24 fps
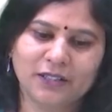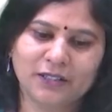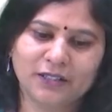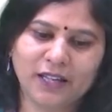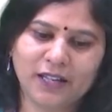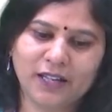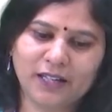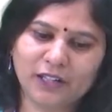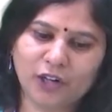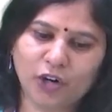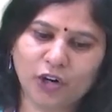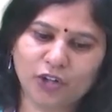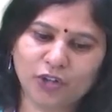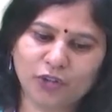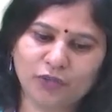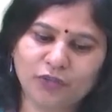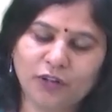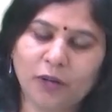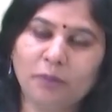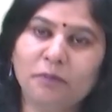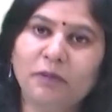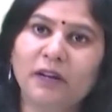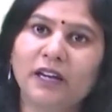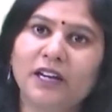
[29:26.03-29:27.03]
then lot of
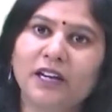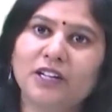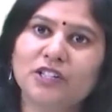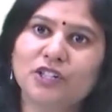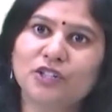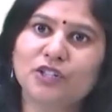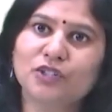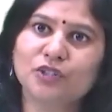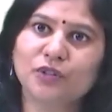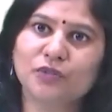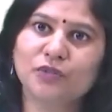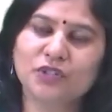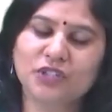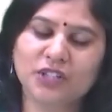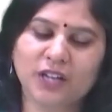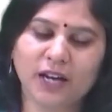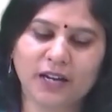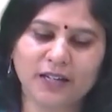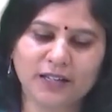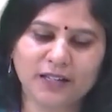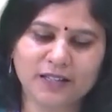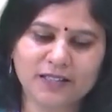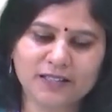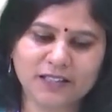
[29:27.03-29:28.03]
applications of
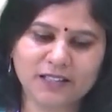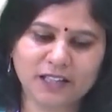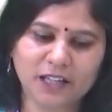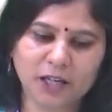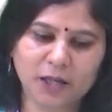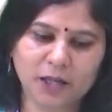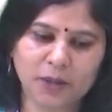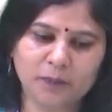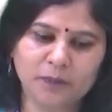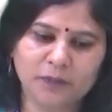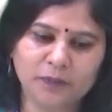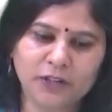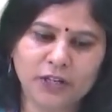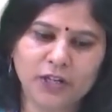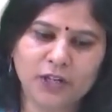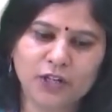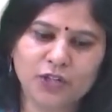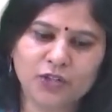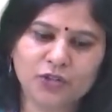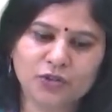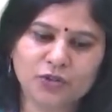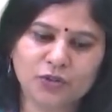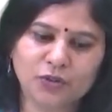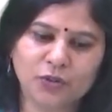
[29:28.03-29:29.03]
GIS came.
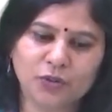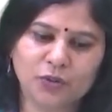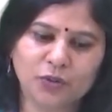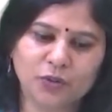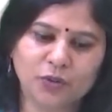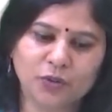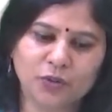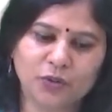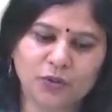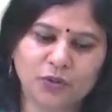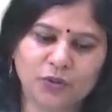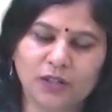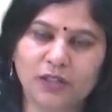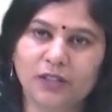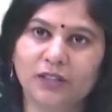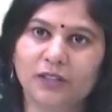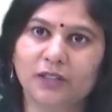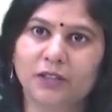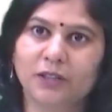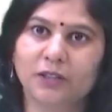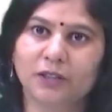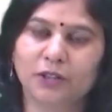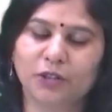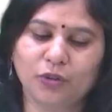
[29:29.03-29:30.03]
So
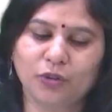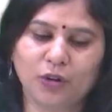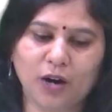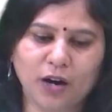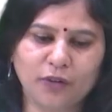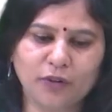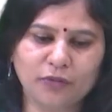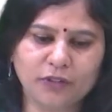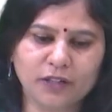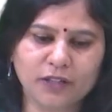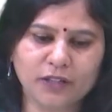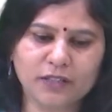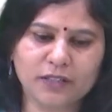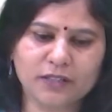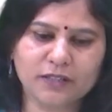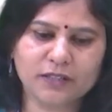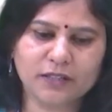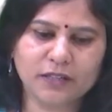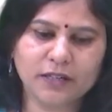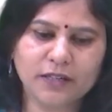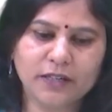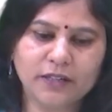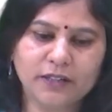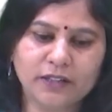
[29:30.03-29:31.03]
after
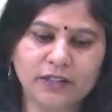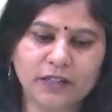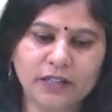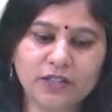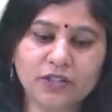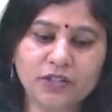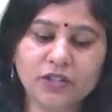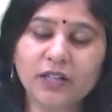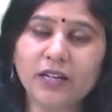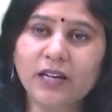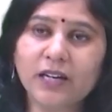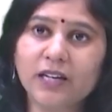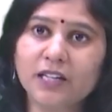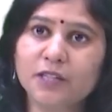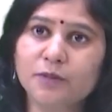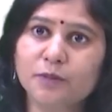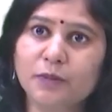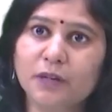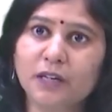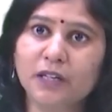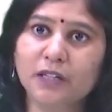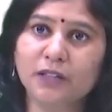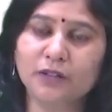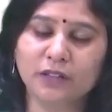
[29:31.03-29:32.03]
this, ISRI has
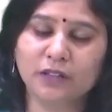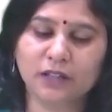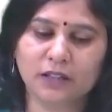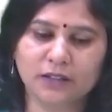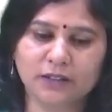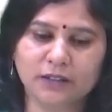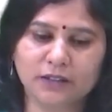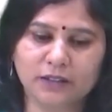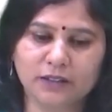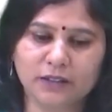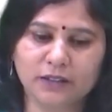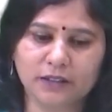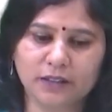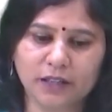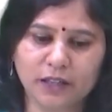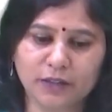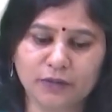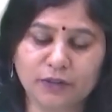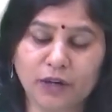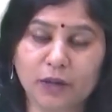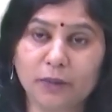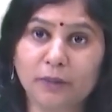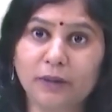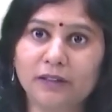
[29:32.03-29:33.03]
been the
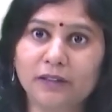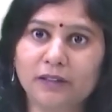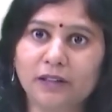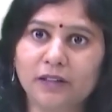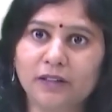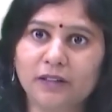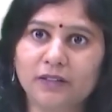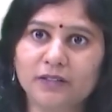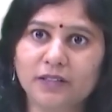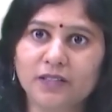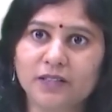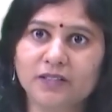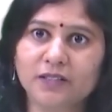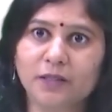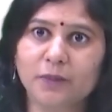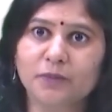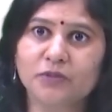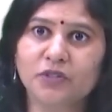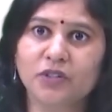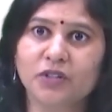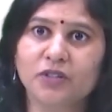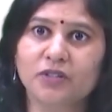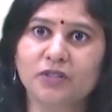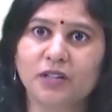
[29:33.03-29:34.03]
Environmental
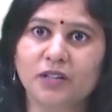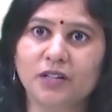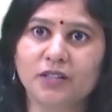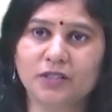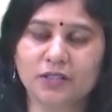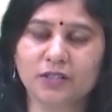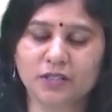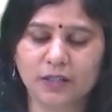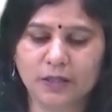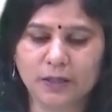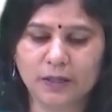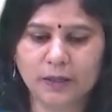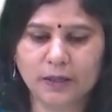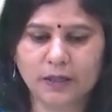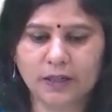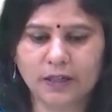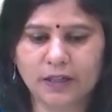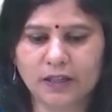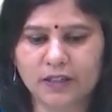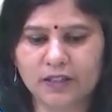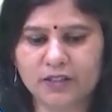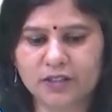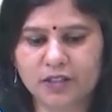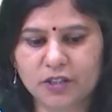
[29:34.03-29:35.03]
Systems Research
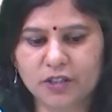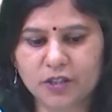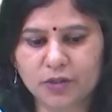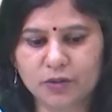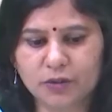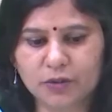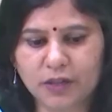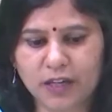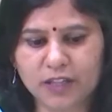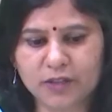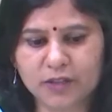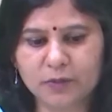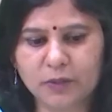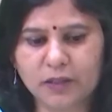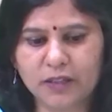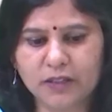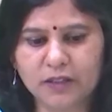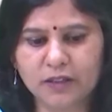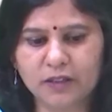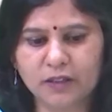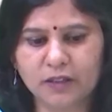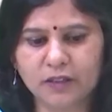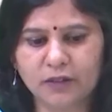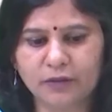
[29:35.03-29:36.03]
Institute has
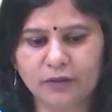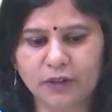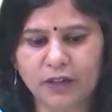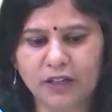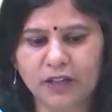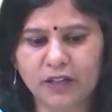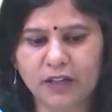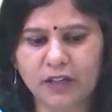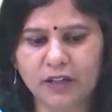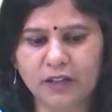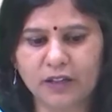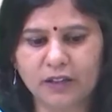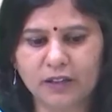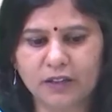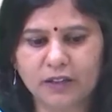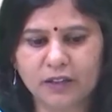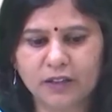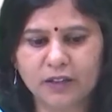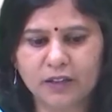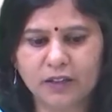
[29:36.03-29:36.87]
been a very